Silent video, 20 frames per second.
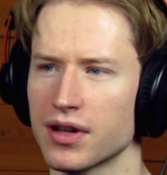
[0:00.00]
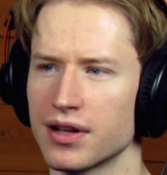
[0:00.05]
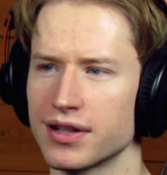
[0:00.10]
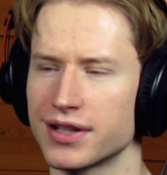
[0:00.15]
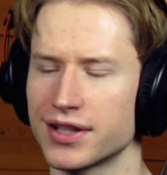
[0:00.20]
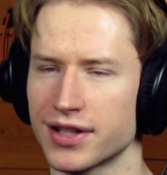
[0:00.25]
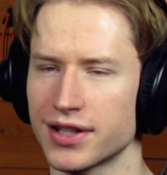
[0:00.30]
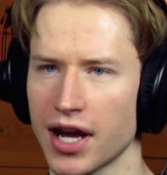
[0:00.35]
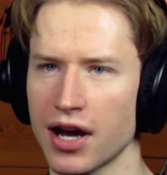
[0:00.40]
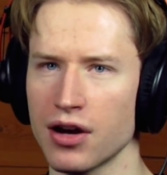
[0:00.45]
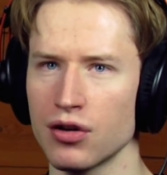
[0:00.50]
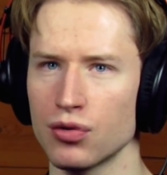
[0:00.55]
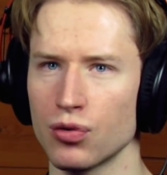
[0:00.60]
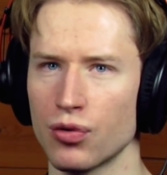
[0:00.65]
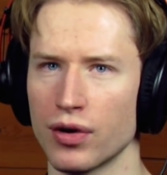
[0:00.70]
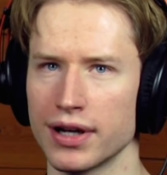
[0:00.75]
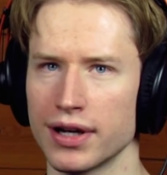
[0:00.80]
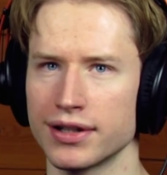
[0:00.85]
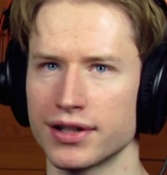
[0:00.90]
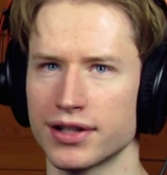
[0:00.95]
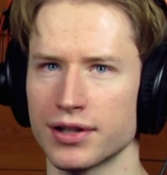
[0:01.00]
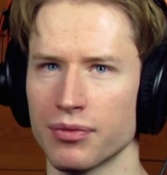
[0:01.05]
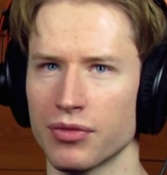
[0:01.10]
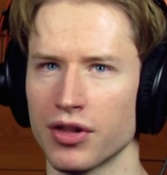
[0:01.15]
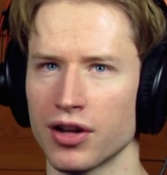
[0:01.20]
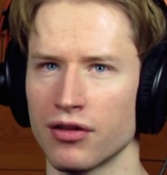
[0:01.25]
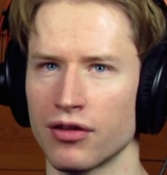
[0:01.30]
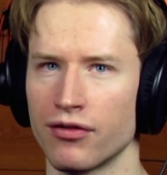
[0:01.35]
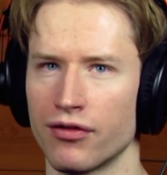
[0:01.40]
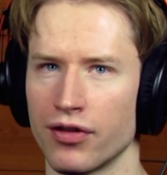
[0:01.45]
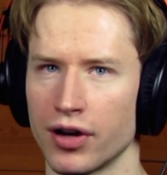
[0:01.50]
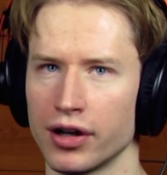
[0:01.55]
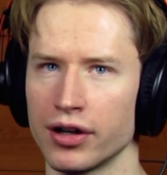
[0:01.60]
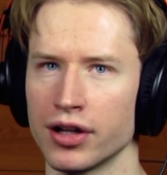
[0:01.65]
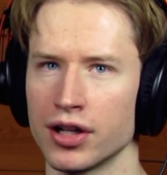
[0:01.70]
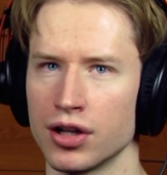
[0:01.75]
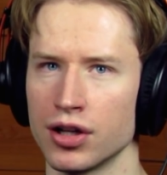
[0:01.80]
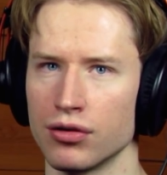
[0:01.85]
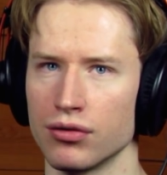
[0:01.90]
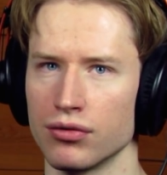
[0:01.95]
sound-wise, something
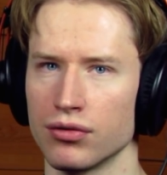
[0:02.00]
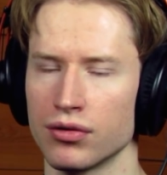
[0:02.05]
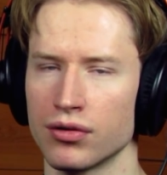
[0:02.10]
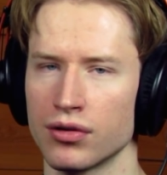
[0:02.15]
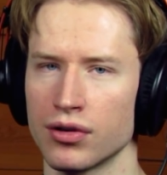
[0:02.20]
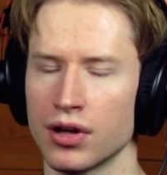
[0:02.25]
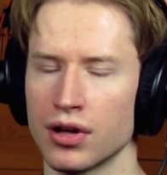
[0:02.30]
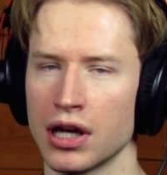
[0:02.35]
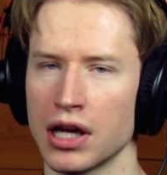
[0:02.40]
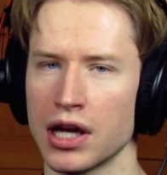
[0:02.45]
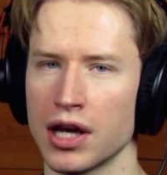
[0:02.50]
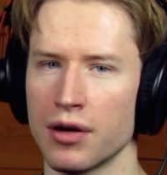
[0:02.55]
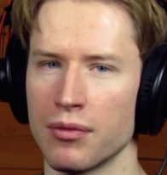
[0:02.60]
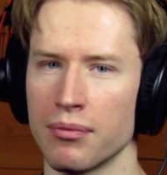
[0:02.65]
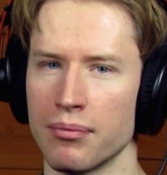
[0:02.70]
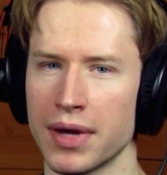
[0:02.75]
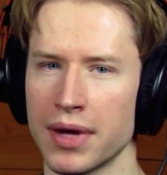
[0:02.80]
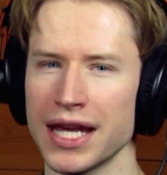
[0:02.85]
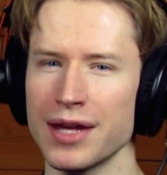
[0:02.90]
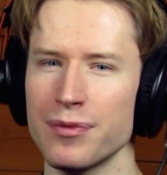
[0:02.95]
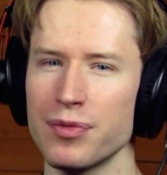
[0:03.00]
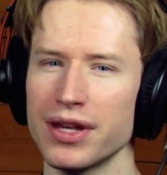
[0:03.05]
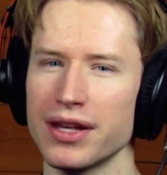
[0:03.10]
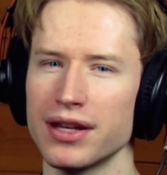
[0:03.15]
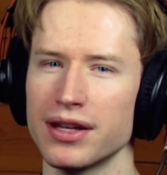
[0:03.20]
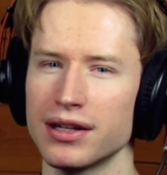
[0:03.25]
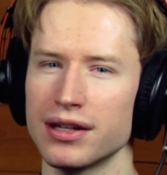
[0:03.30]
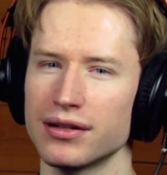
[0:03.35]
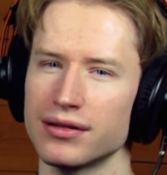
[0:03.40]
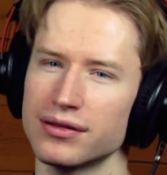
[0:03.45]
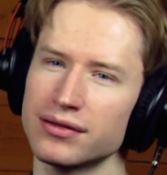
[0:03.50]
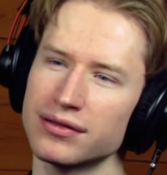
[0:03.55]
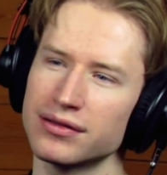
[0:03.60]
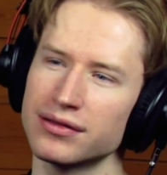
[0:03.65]
very new. Maybe